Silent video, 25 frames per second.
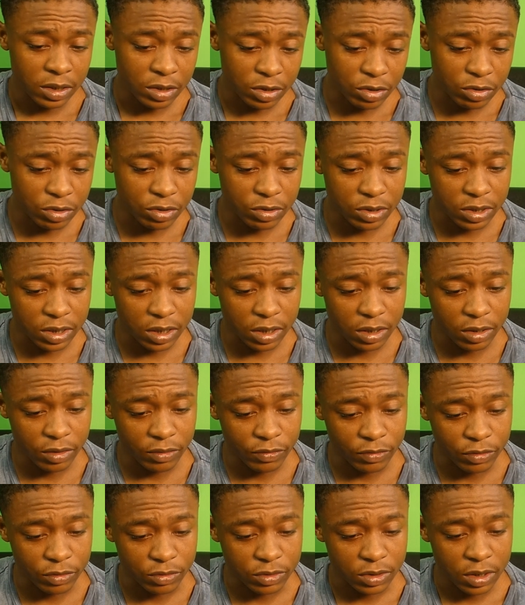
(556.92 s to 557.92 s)
you're doing
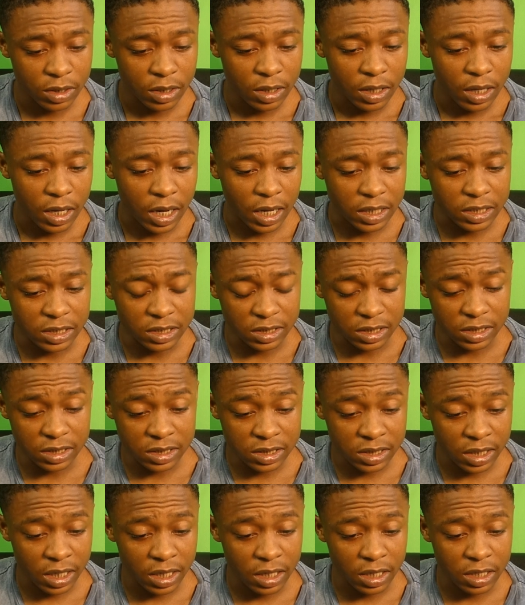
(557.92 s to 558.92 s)
interviews, and he did
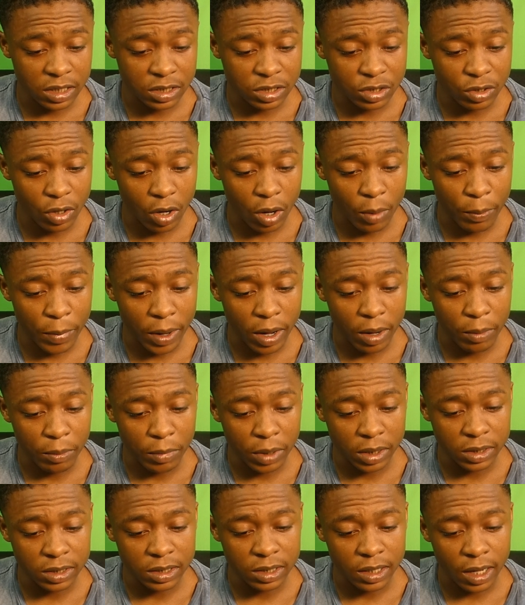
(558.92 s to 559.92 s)
say it's not about
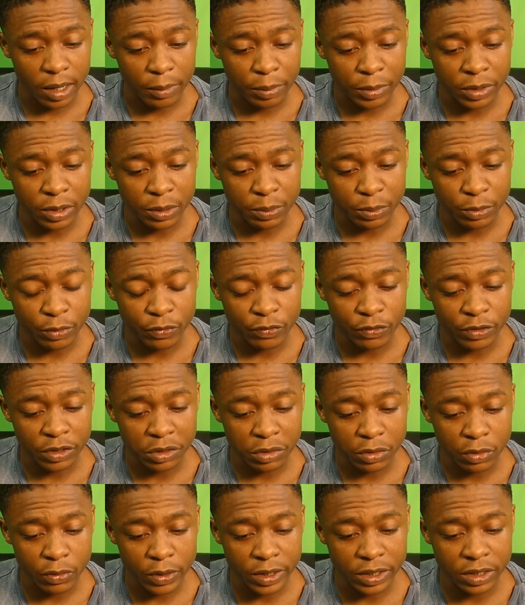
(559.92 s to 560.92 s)
money like people
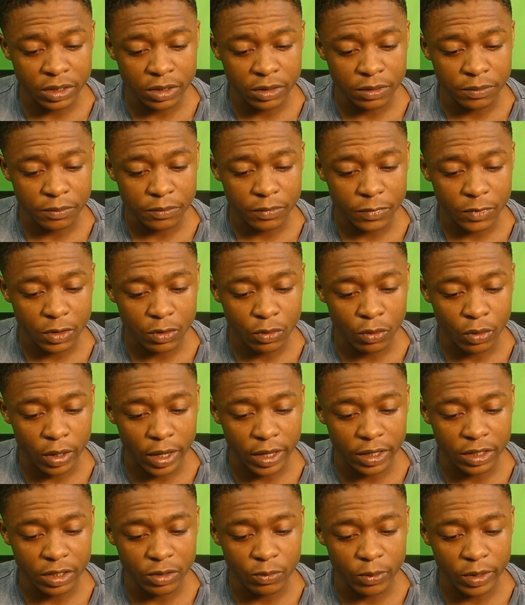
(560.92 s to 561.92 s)
think, or any
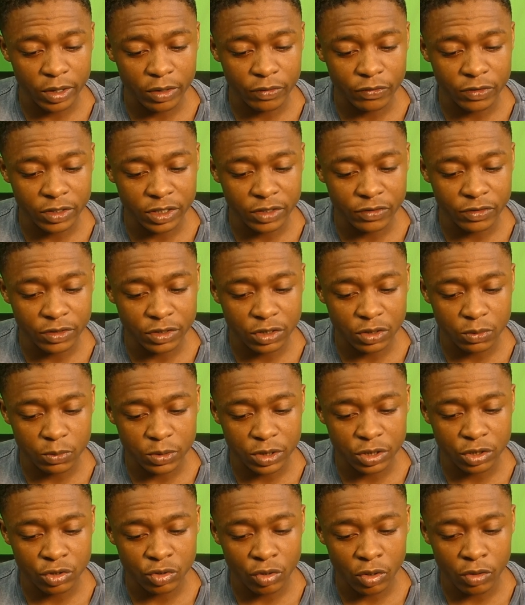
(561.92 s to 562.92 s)
way of leaving to
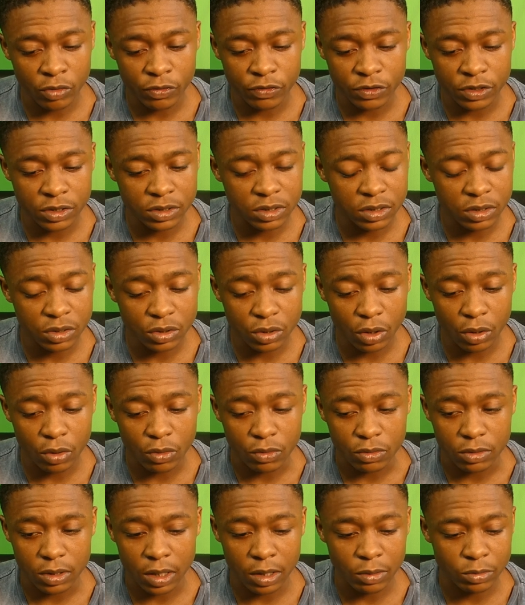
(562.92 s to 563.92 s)
win trophies.
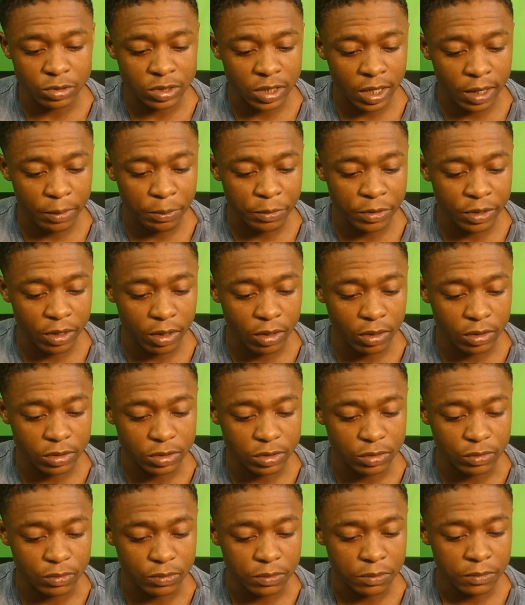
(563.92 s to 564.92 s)
No, I was happy at
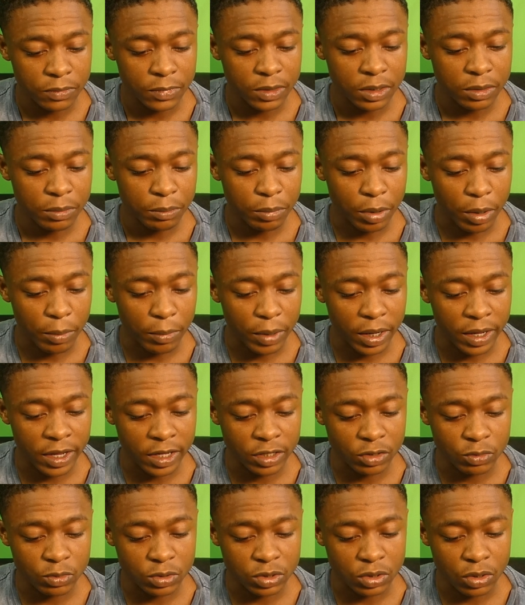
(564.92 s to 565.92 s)
Arsenal, but my
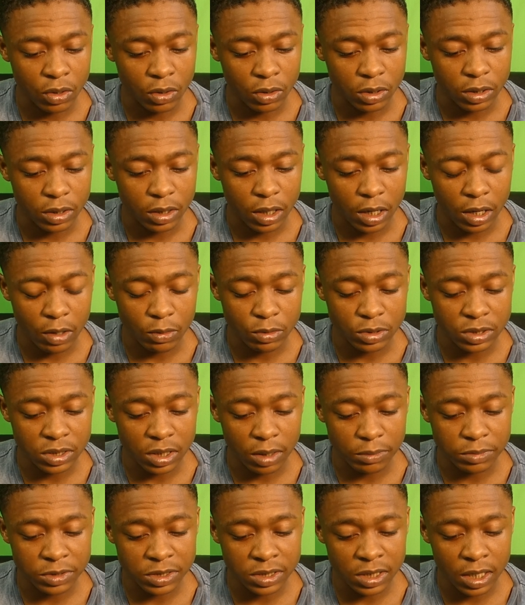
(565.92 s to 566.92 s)
head was gone. I was
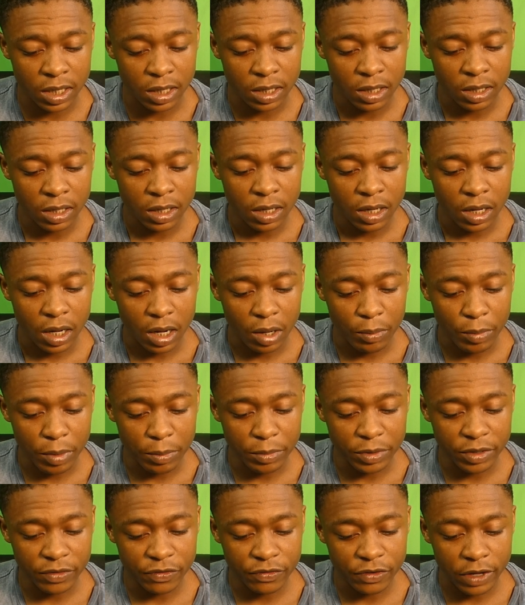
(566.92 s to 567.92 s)
upset. I
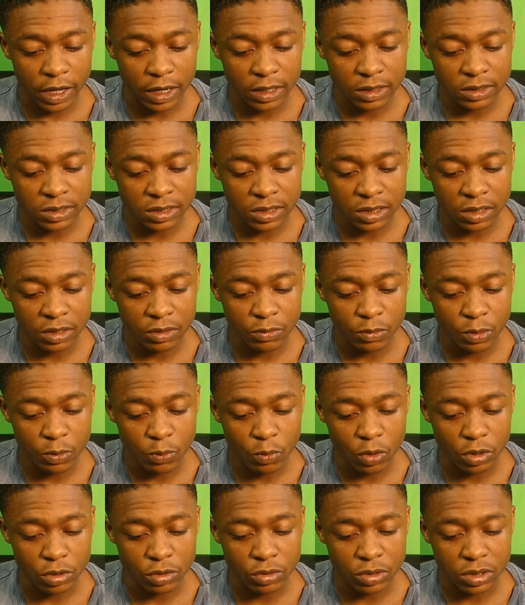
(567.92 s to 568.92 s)
remember the fans singing we
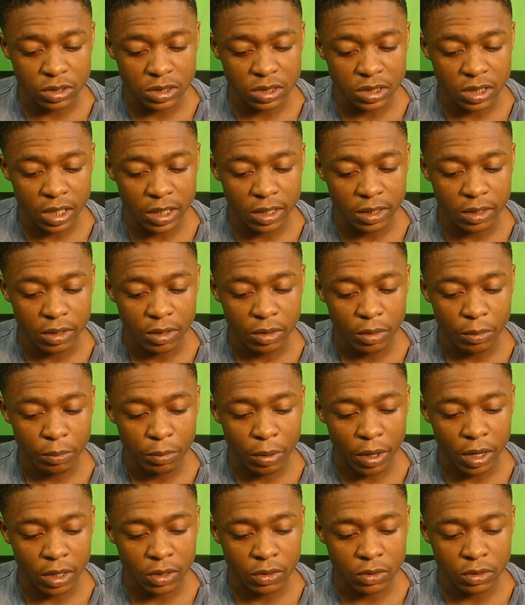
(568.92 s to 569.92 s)
want you to stay,
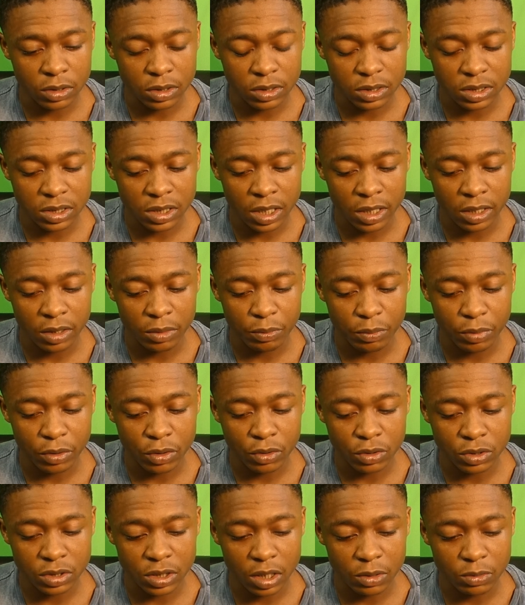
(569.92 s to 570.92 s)
but I couldn't stay
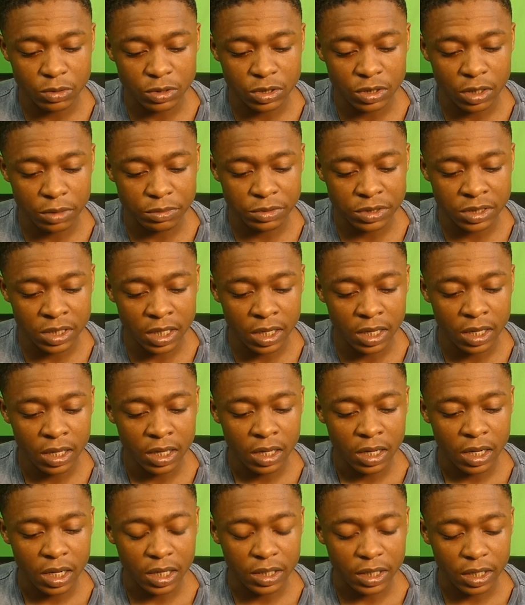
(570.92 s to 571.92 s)
because I was upset
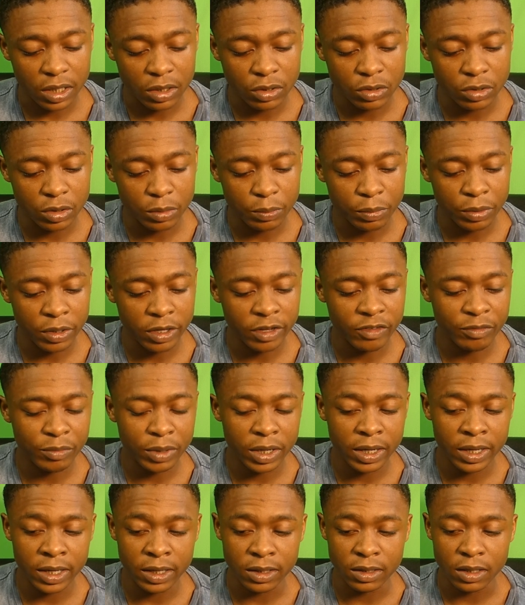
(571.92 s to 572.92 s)
and I couldn't play with
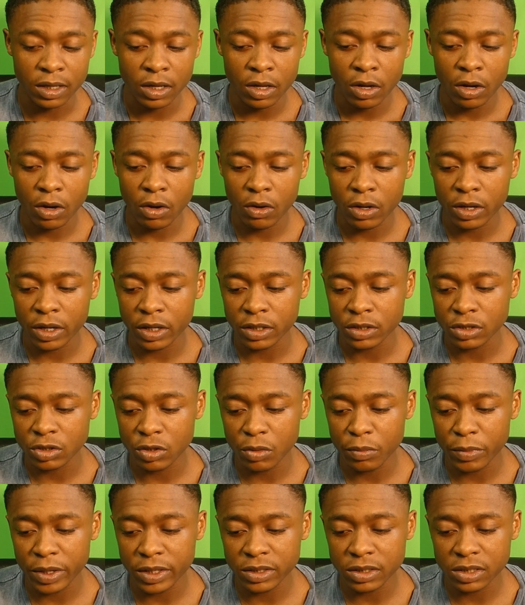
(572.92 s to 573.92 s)
my head. Okay,
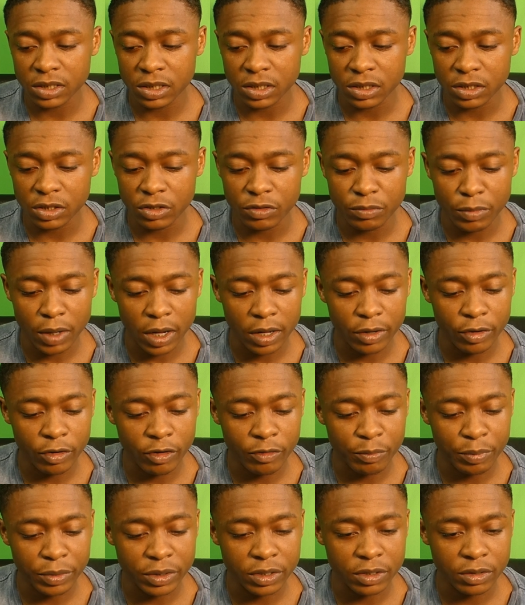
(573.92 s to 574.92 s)
so mentally you might
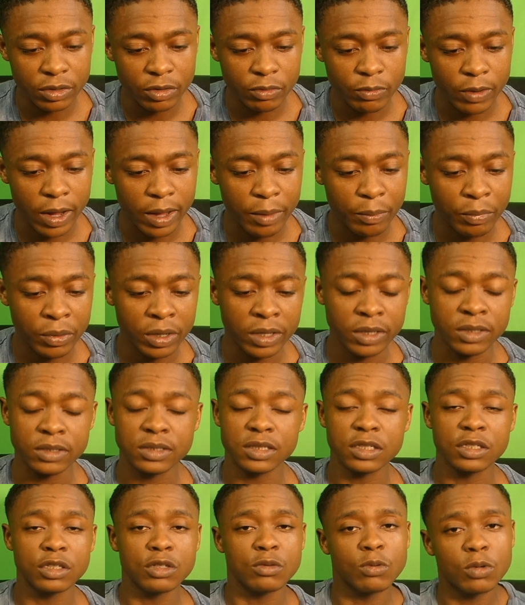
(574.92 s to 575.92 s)
not have been in the right
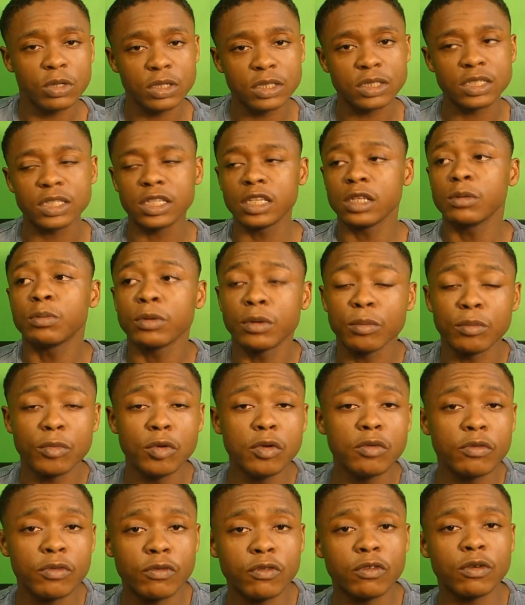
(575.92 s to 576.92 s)
place and you wanted to keep it
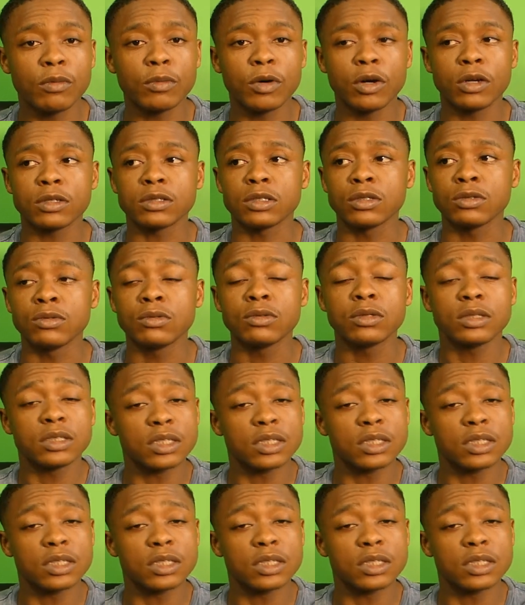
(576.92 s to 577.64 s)
moving from Arsenal